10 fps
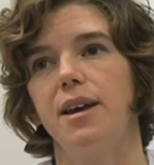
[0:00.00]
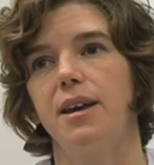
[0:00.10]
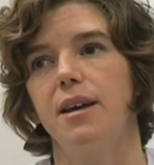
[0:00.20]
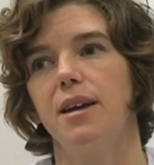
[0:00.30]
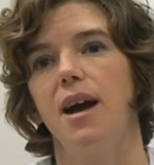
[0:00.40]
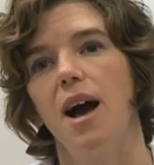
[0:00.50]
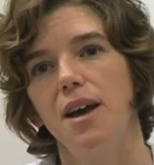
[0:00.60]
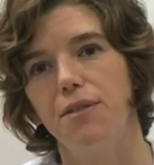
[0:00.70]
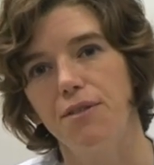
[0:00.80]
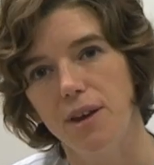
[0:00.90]
uh,
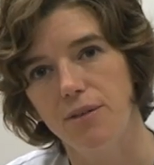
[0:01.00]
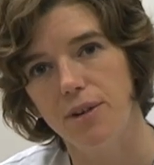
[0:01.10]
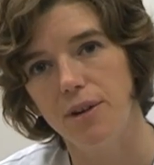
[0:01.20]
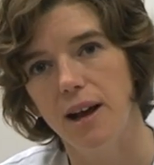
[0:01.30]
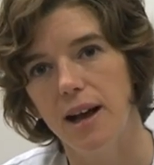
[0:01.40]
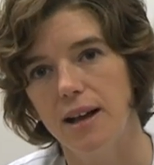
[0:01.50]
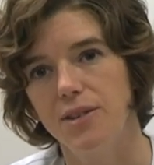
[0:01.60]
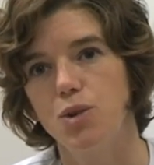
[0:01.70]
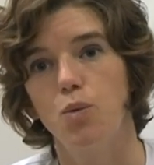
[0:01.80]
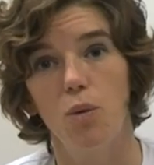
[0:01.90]
high fever
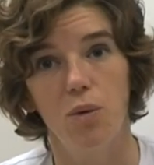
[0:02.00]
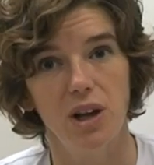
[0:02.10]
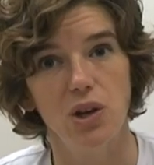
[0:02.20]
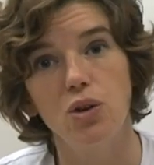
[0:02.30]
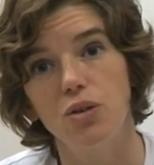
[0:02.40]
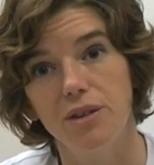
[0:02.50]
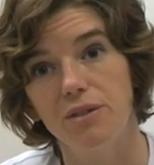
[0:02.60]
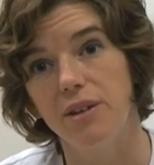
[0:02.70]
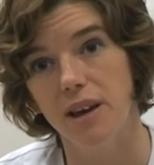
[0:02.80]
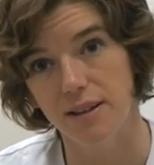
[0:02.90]
and coagulation
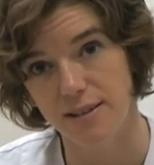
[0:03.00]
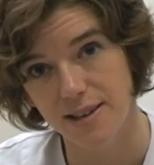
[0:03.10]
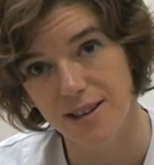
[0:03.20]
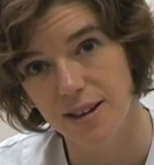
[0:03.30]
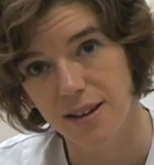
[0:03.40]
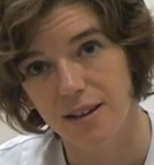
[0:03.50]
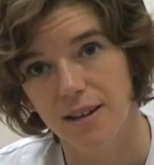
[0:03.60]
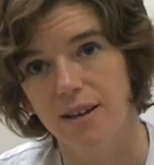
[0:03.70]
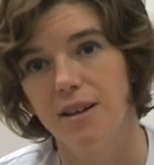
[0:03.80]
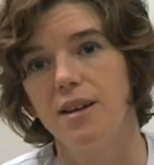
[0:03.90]
defects.
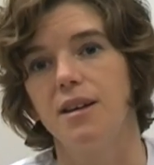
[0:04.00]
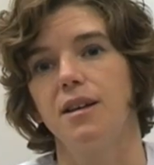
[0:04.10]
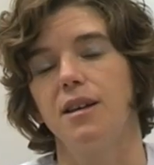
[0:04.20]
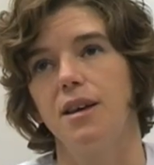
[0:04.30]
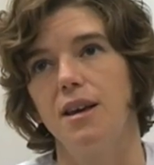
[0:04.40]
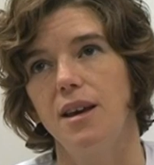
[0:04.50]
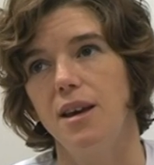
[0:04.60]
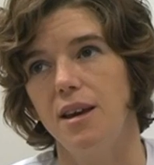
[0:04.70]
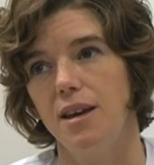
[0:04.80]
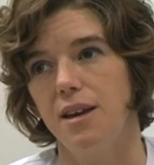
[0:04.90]

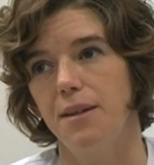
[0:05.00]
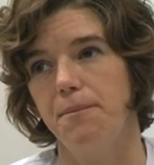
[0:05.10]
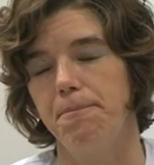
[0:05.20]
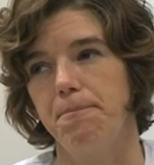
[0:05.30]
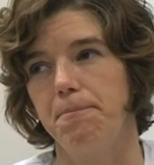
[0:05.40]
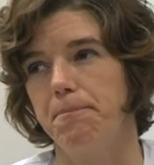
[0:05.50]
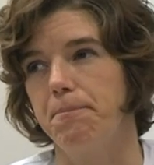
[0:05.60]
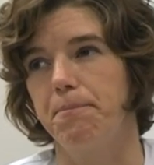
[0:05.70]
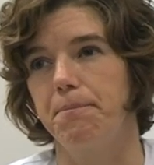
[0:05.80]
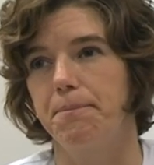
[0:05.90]

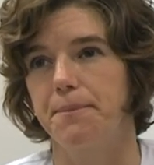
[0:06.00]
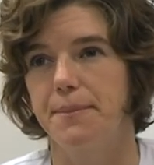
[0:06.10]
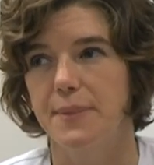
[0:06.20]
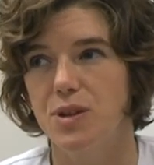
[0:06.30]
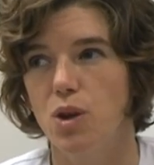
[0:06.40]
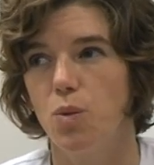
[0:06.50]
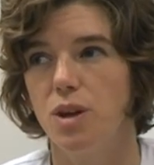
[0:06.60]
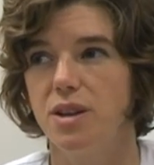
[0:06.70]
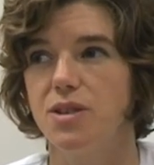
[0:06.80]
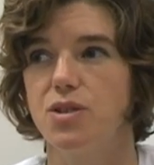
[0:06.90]
Um, so
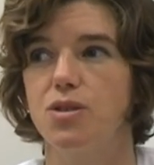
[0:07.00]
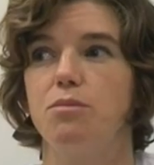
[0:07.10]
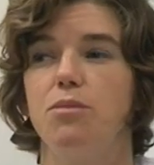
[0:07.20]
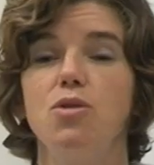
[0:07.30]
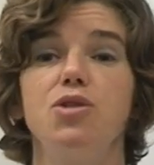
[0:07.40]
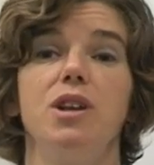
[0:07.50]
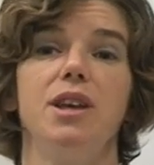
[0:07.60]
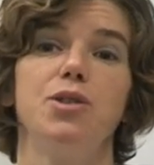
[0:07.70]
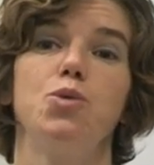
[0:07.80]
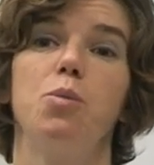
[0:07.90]
it is
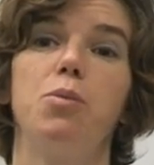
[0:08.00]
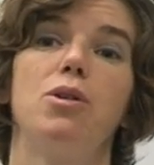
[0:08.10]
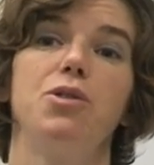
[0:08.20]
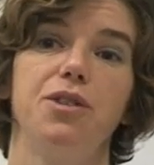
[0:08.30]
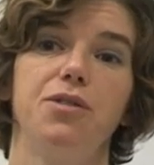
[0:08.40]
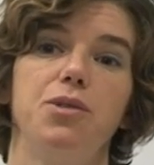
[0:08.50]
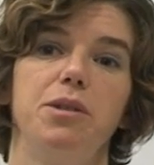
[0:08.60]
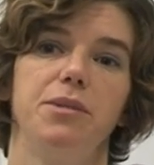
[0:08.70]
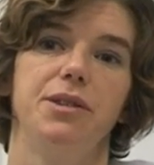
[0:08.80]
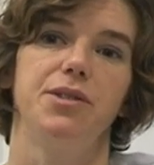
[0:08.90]
mostly supportive
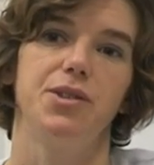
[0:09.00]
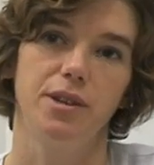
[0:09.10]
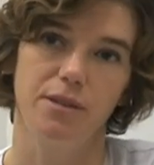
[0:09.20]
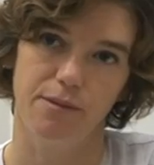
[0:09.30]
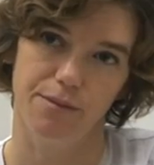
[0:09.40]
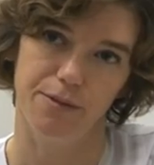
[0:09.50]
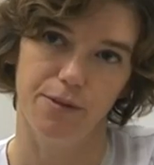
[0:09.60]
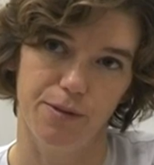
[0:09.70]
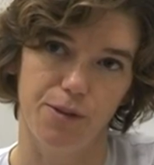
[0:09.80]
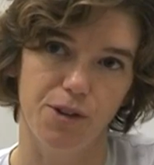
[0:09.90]
treatment
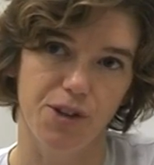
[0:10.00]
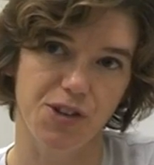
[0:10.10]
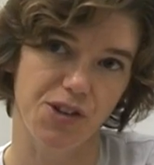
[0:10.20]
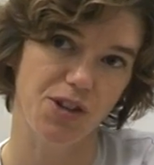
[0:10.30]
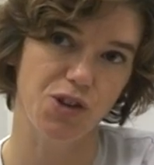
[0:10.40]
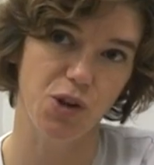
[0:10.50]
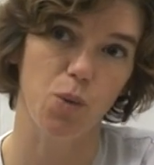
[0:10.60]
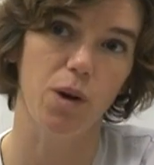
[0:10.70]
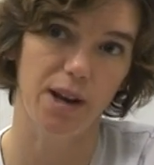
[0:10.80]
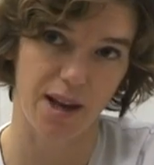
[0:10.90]
for the
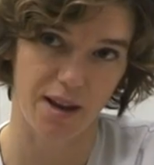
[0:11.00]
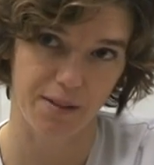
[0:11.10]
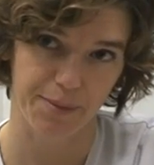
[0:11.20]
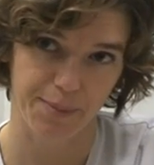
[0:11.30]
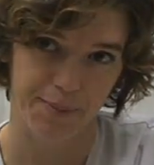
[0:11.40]
CDG1A.